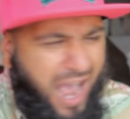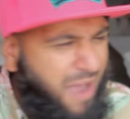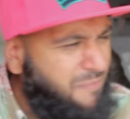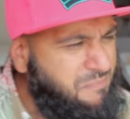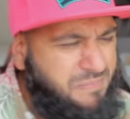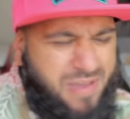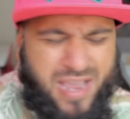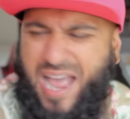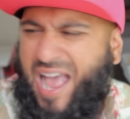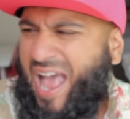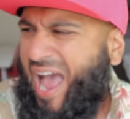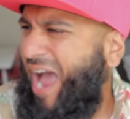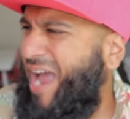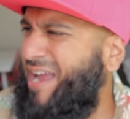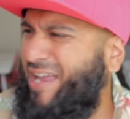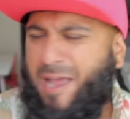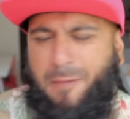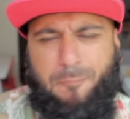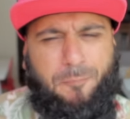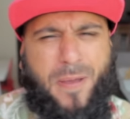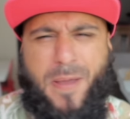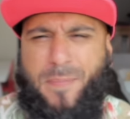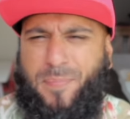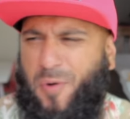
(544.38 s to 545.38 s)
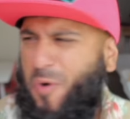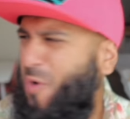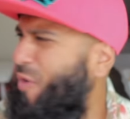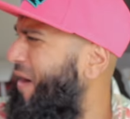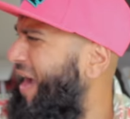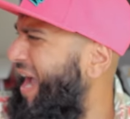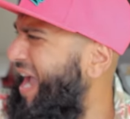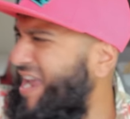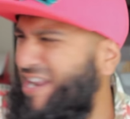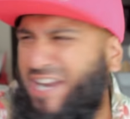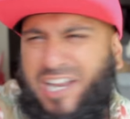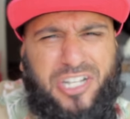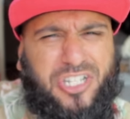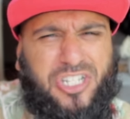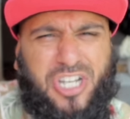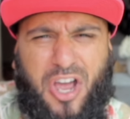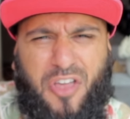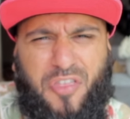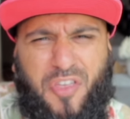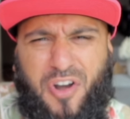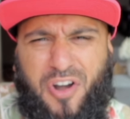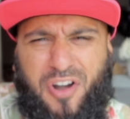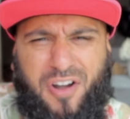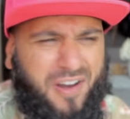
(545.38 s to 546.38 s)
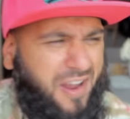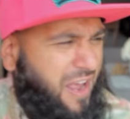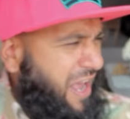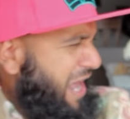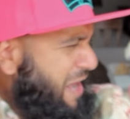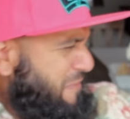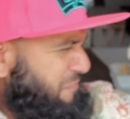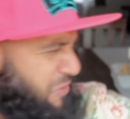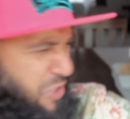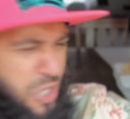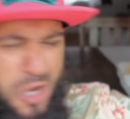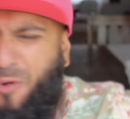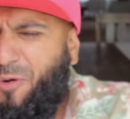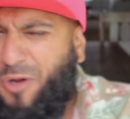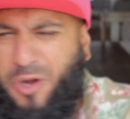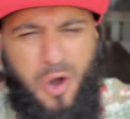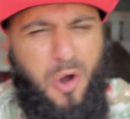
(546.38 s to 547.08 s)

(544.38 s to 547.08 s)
I get people who hate each other. Two